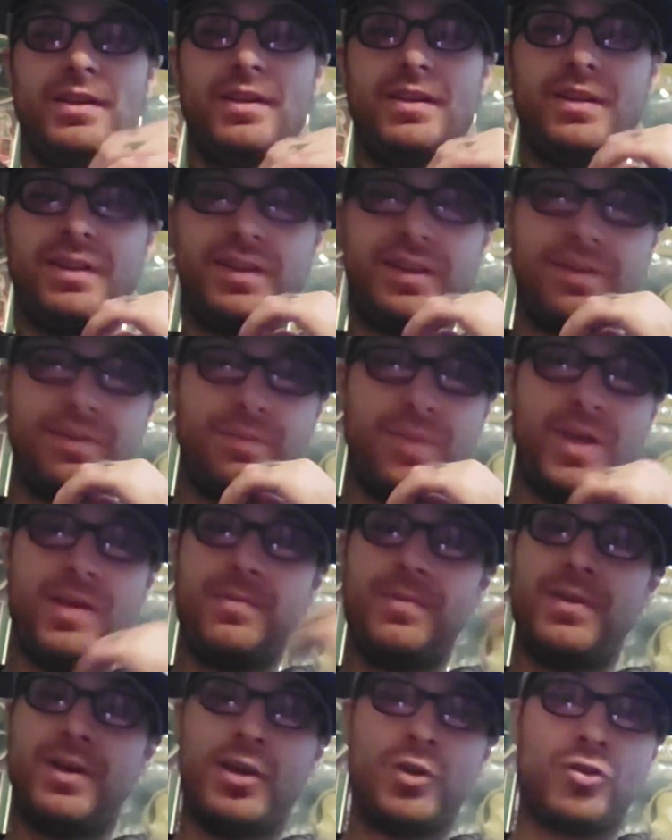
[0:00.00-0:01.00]

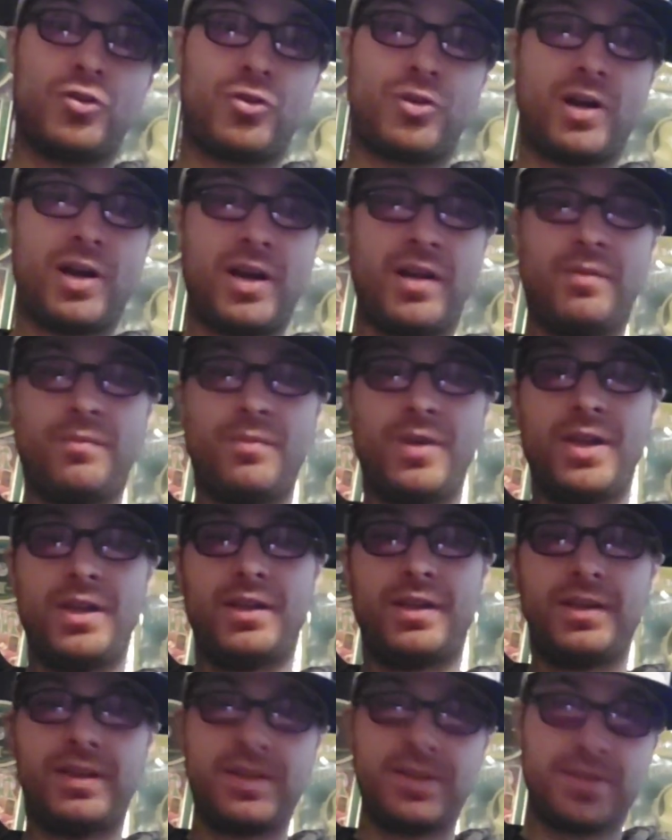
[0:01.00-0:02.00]
Maybe I'll try to
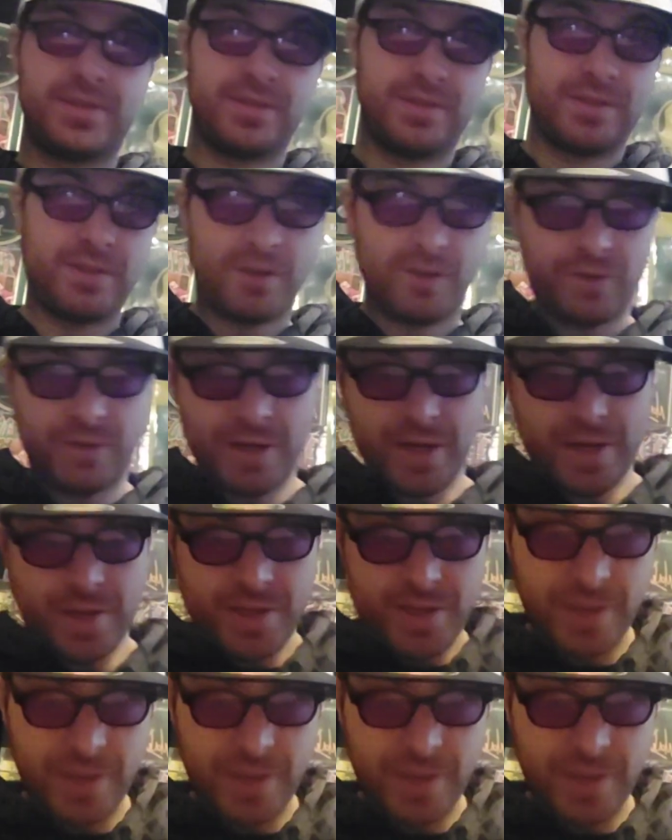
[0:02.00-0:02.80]
make things look all right.